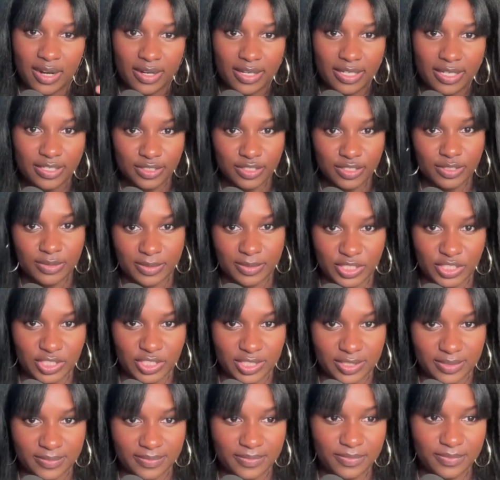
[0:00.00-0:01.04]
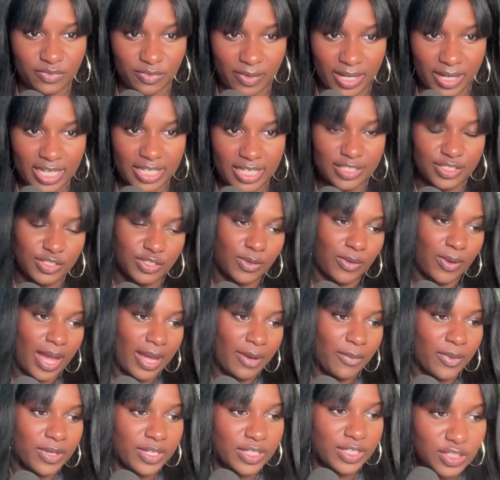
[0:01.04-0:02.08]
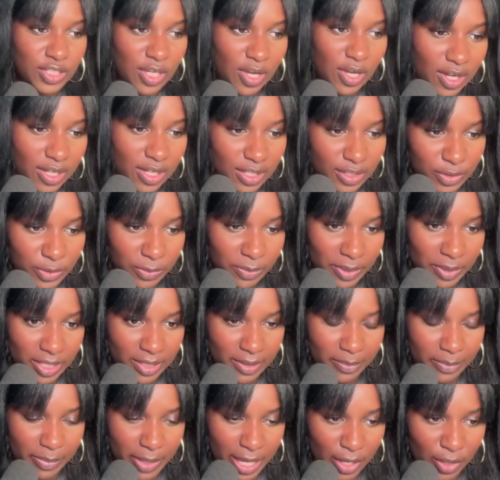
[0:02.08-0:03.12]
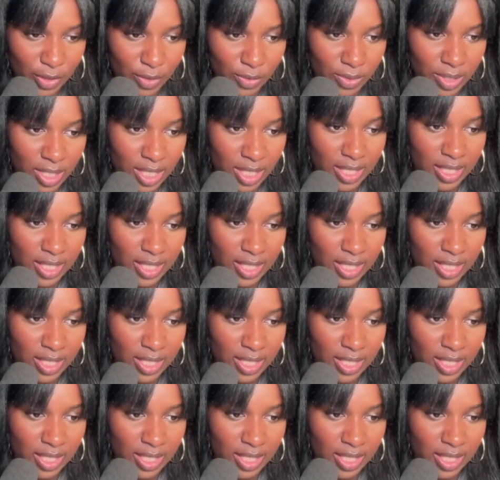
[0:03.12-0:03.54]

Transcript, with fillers: our intuition, right? So I want to talk a little bit about